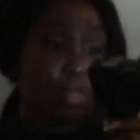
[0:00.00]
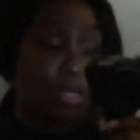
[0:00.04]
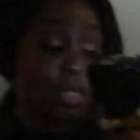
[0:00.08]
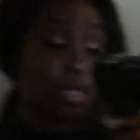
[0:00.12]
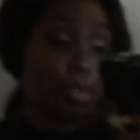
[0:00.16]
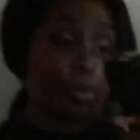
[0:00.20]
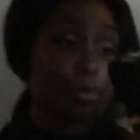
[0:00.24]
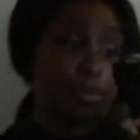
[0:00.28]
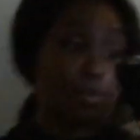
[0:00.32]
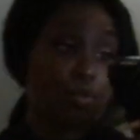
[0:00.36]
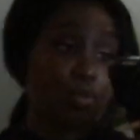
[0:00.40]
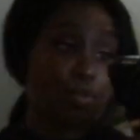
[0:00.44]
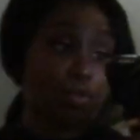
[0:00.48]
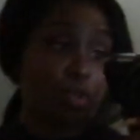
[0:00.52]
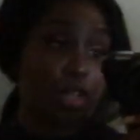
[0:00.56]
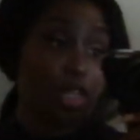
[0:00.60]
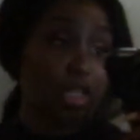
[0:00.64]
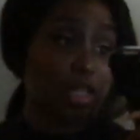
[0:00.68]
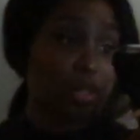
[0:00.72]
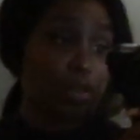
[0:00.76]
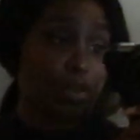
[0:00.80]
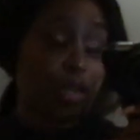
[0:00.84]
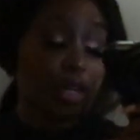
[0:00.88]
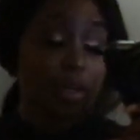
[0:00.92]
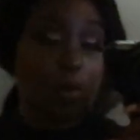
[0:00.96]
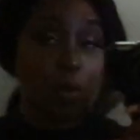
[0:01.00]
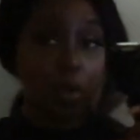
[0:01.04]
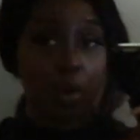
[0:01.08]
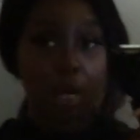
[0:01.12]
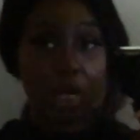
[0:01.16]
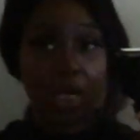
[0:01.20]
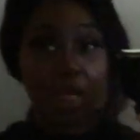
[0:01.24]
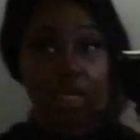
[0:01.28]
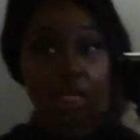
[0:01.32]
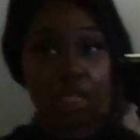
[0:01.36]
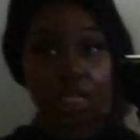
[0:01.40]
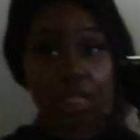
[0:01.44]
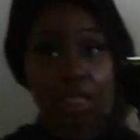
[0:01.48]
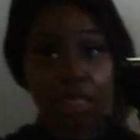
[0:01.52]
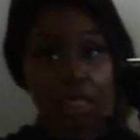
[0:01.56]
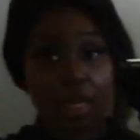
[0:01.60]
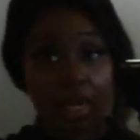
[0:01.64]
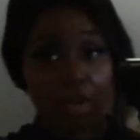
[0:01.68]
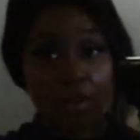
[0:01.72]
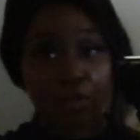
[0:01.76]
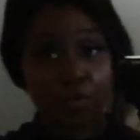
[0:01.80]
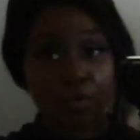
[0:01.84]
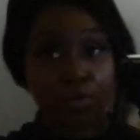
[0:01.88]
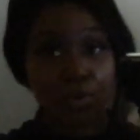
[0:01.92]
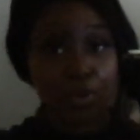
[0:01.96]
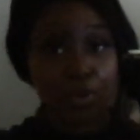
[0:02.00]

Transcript: some really great quality stuff.